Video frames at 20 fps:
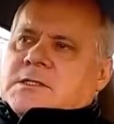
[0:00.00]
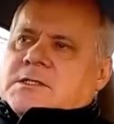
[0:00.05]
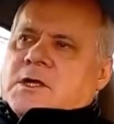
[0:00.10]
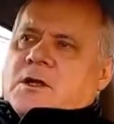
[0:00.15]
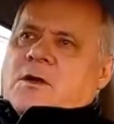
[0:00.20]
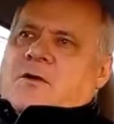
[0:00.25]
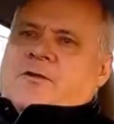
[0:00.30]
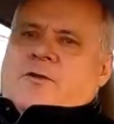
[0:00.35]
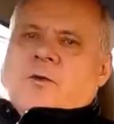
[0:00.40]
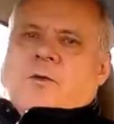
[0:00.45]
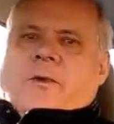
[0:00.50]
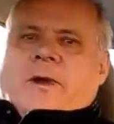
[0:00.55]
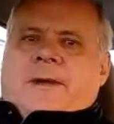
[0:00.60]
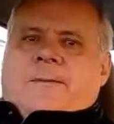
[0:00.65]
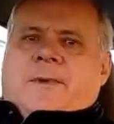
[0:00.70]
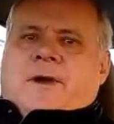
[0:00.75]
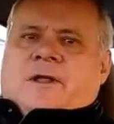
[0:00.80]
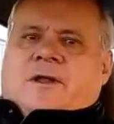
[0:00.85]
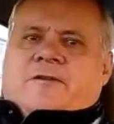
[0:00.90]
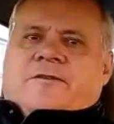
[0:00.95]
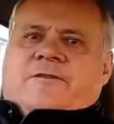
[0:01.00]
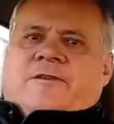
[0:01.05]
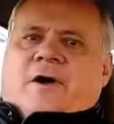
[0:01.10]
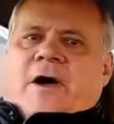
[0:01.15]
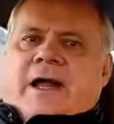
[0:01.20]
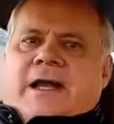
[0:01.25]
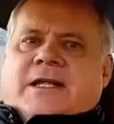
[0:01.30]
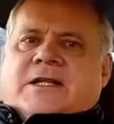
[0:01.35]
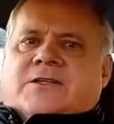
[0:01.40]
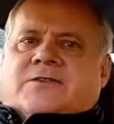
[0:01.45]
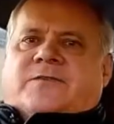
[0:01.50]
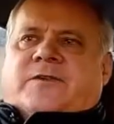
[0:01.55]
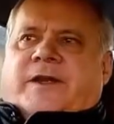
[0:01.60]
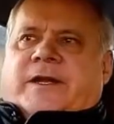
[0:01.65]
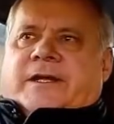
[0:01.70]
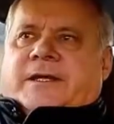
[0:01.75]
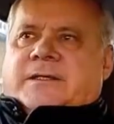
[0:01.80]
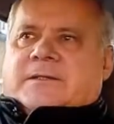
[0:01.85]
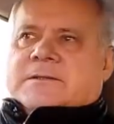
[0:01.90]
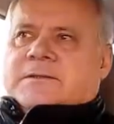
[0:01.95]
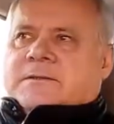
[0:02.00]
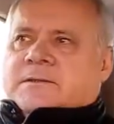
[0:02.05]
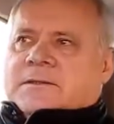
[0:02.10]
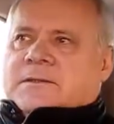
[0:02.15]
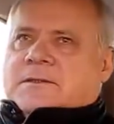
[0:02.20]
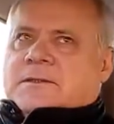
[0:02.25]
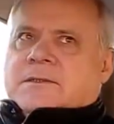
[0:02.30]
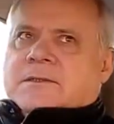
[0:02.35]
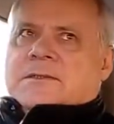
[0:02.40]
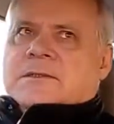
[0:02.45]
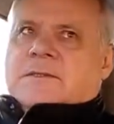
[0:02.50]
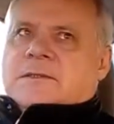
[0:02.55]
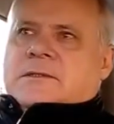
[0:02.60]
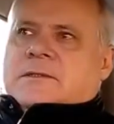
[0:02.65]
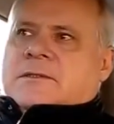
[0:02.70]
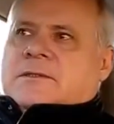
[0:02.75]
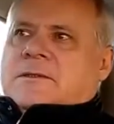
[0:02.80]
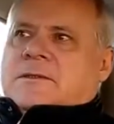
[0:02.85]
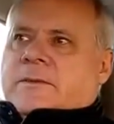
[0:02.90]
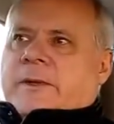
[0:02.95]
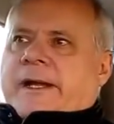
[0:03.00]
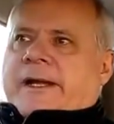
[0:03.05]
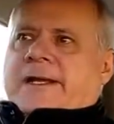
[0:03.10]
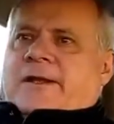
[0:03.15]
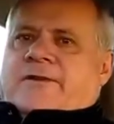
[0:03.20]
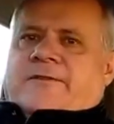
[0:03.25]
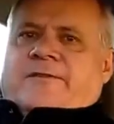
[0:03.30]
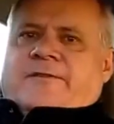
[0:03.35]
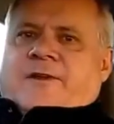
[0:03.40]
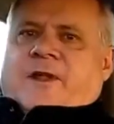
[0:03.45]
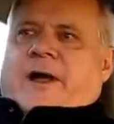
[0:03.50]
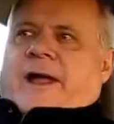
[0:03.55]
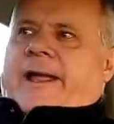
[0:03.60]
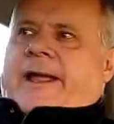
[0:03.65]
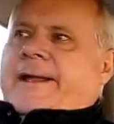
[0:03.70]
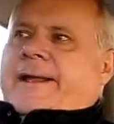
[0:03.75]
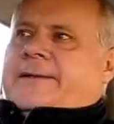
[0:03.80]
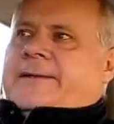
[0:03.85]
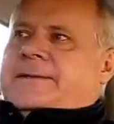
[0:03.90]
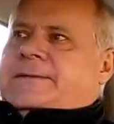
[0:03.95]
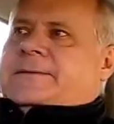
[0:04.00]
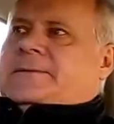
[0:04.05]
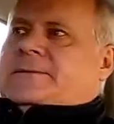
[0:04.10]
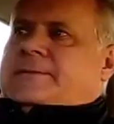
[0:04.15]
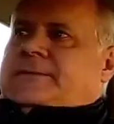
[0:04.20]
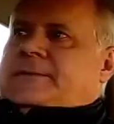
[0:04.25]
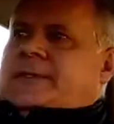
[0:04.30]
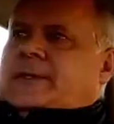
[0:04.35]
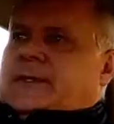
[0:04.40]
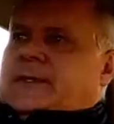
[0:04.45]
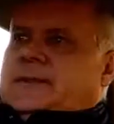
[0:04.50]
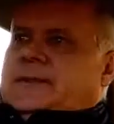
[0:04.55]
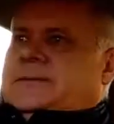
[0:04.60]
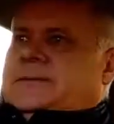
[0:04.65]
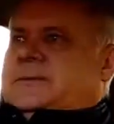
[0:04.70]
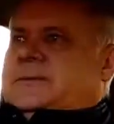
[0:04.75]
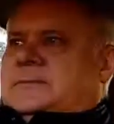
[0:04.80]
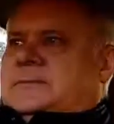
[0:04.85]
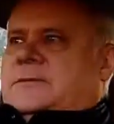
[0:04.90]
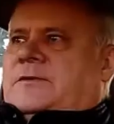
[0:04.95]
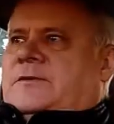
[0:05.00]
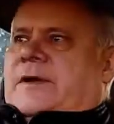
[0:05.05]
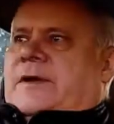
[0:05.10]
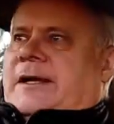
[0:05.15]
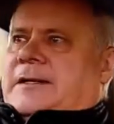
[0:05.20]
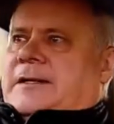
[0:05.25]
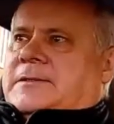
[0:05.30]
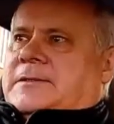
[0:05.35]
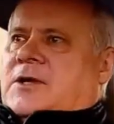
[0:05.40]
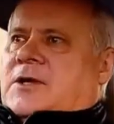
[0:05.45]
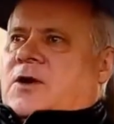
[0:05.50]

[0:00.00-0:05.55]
So I thought, where am I going to fly this thing? Where can I fly it, you know, without